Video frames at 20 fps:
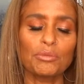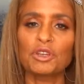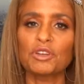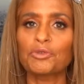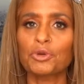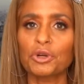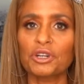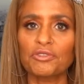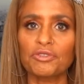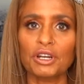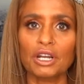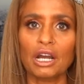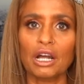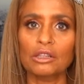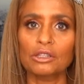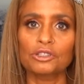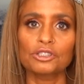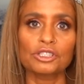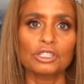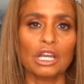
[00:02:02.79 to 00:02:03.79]
in 4 different
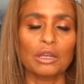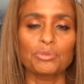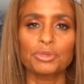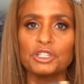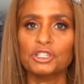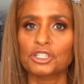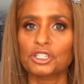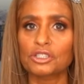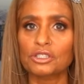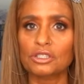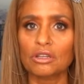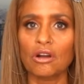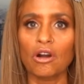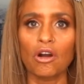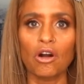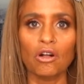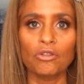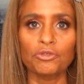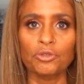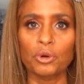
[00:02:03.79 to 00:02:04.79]
colors. I purchased
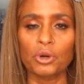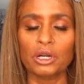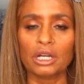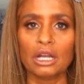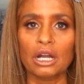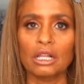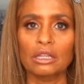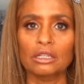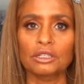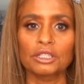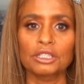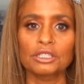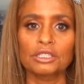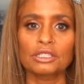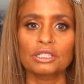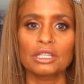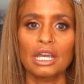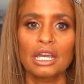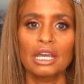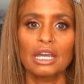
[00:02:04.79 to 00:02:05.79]
all 4
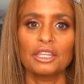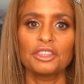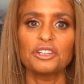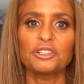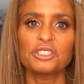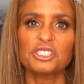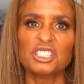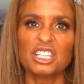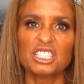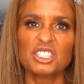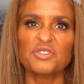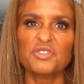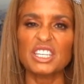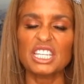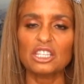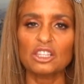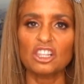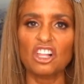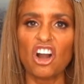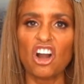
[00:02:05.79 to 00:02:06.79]
colors. They're 6
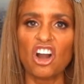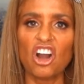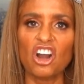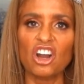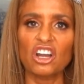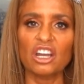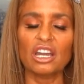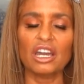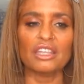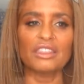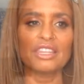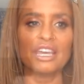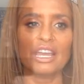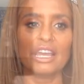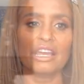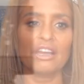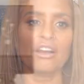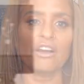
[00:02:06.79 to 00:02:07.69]
feet long. They